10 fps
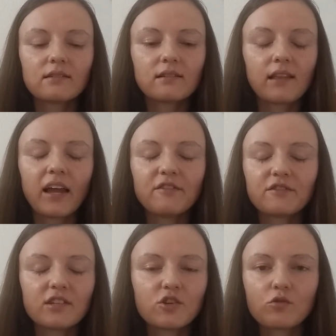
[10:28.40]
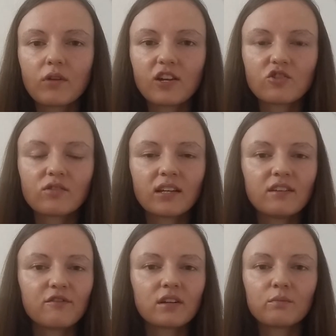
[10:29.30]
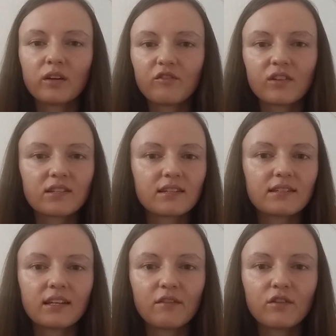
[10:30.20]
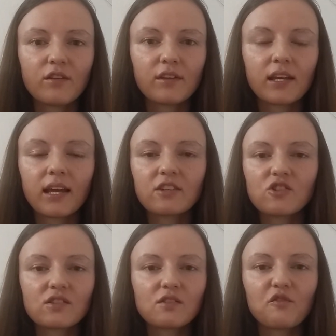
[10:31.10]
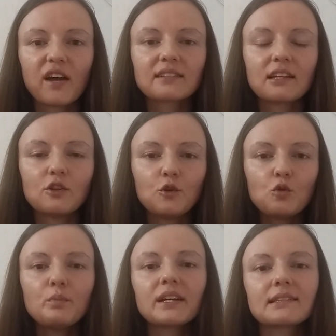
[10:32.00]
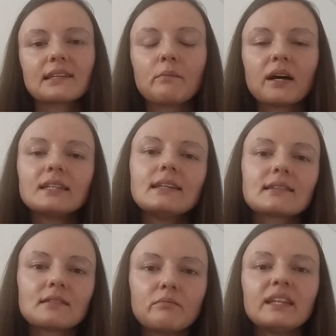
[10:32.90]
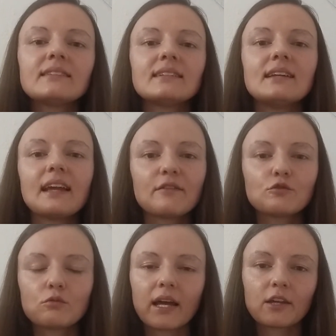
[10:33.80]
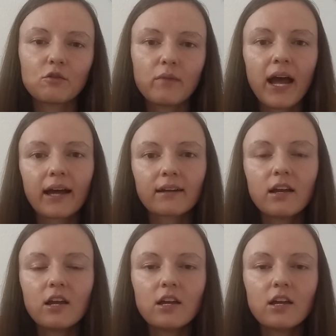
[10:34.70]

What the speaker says: life situation and different preferences and everything, and just the fact that you picked somebody doesn't mean that they have to like you back.